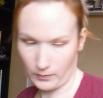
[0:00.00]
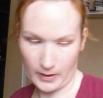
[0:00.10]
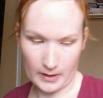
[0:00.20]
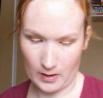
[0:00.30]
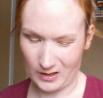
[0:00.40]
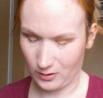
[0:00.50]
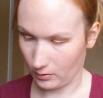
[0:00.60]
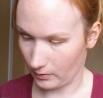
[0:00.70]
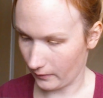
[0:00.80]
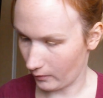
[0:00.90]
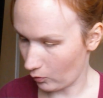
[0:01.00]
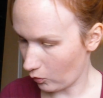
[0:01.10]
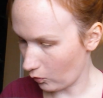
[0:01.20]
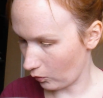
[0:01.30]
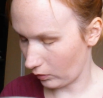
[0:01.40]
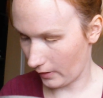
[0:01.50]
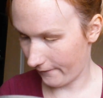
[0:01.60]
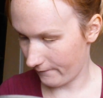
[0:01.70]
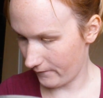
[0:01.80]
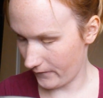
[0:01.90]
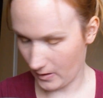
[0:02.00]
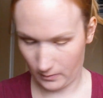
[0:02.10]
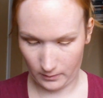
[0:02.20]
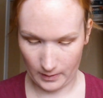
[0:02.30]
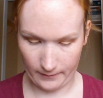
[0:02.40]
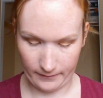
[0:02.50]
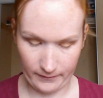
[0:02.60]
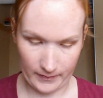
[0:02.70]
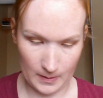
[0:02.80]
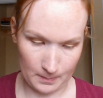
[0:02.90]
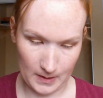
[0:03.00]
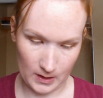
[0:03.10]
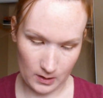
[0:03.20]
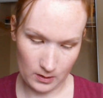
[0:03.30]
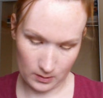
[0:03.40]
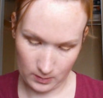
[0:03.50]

right now I don't have a whole lot that fit me.